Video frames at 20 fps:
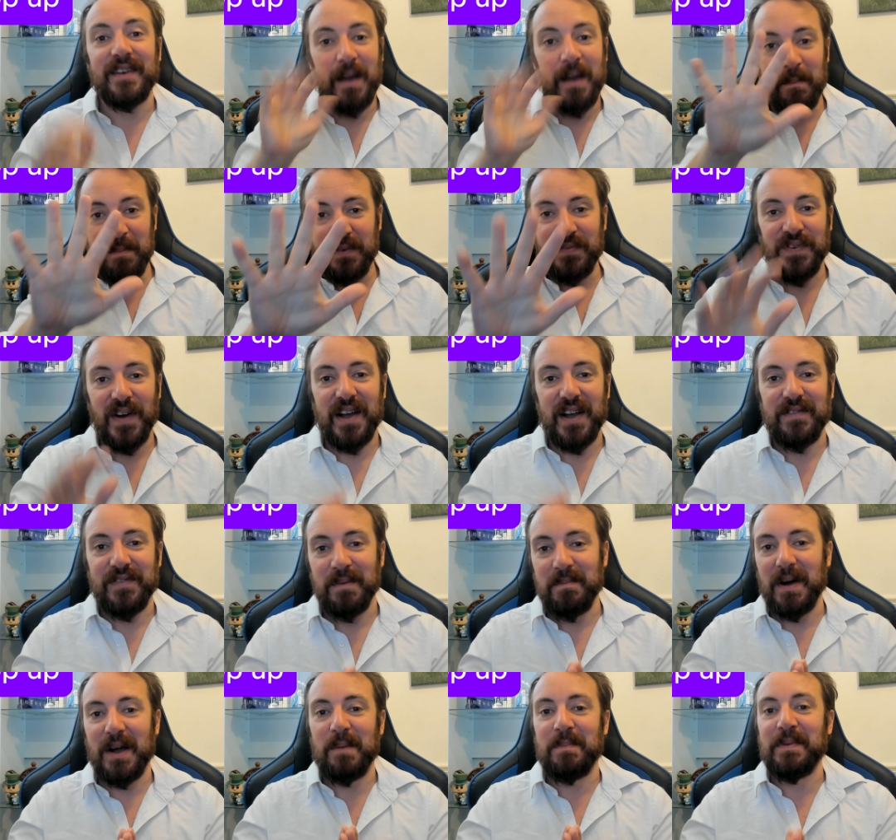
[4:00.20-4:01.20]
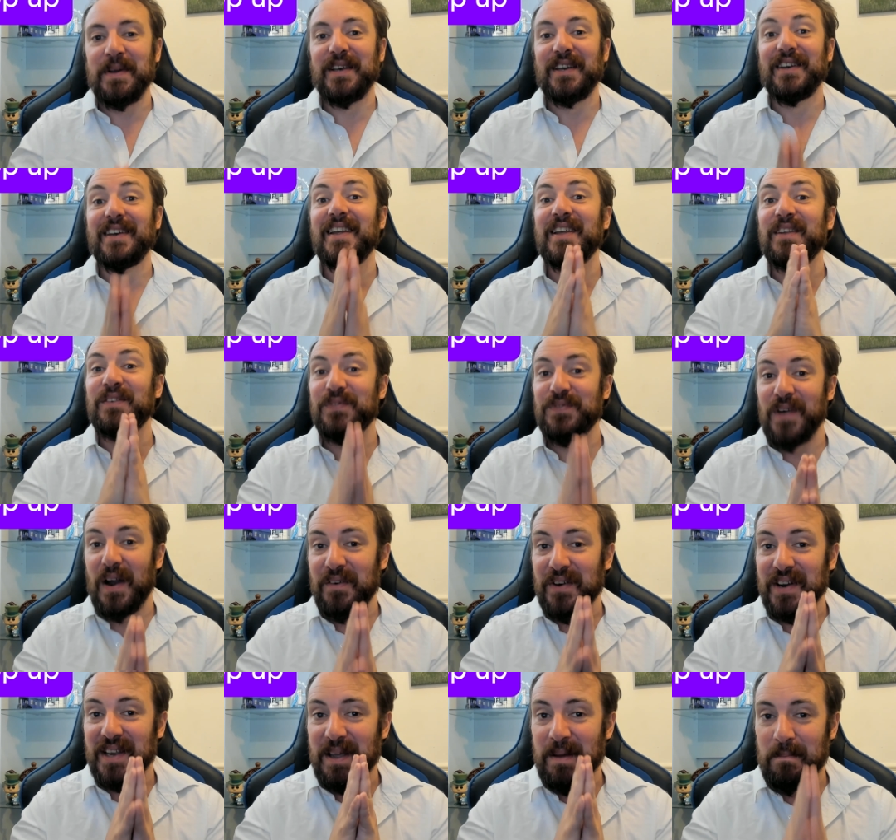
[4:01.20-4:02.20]
Number five, in my opinion, is
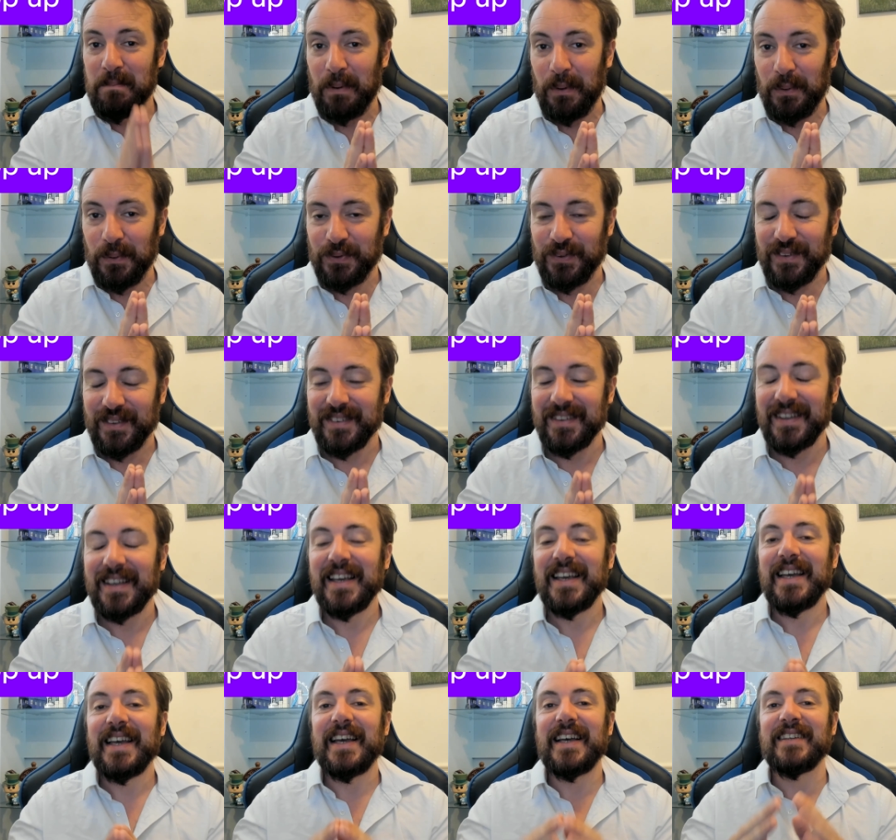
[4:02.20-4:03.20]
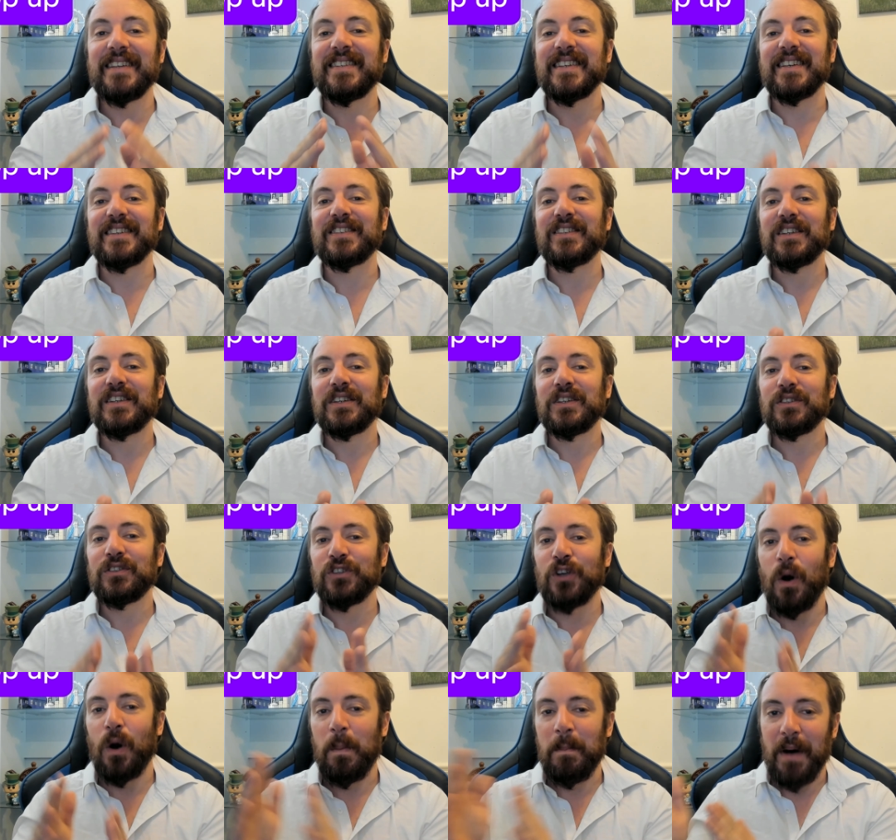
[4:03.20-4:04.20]
very important. It is
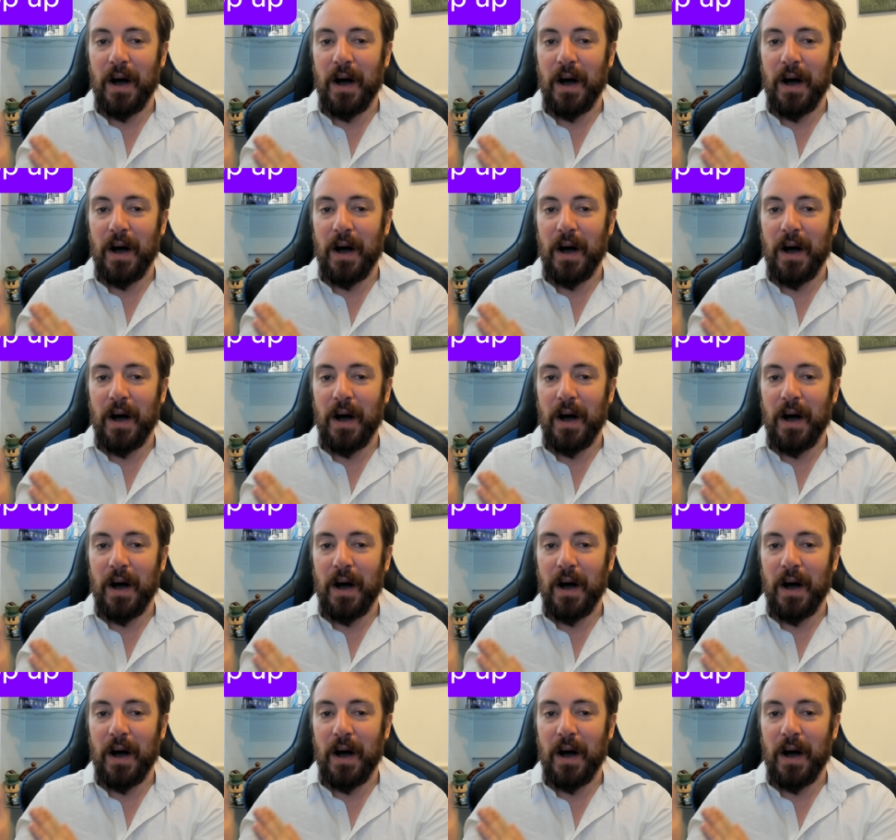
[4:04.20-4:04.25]
top